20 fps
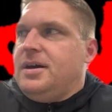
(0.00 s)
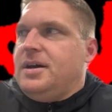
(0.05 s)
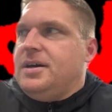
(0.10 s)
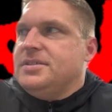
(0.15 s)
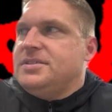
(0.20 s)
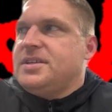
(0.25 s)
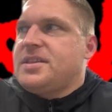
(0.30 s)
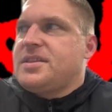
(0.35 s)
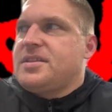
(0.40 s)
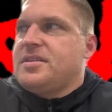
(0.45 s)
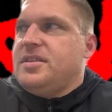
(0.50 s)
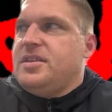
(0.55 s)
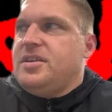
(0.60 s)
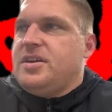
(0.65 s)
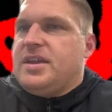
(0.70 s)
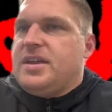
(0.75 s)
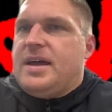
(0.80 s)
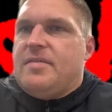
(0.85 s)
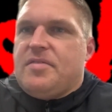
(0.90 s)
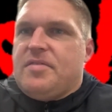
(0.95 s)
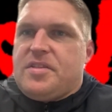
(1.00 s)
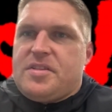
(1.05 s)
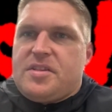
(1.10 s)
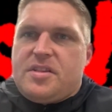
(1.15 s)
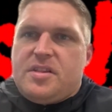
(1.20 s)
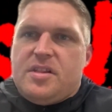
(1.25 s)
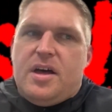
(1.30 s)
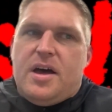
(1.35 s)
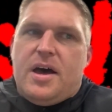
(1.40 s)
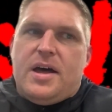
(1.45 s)
just so that you can have a
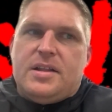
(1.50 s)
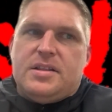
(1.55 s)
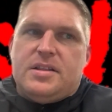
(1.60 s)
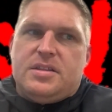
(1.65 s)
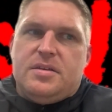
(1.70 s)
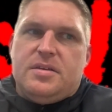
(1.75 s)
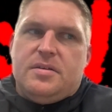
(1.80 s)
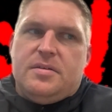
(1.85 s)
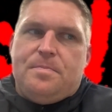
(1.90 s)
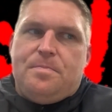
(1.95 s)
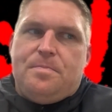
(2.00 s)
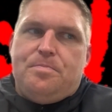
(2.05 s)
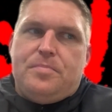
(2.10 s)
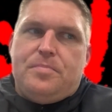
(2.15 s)
slot to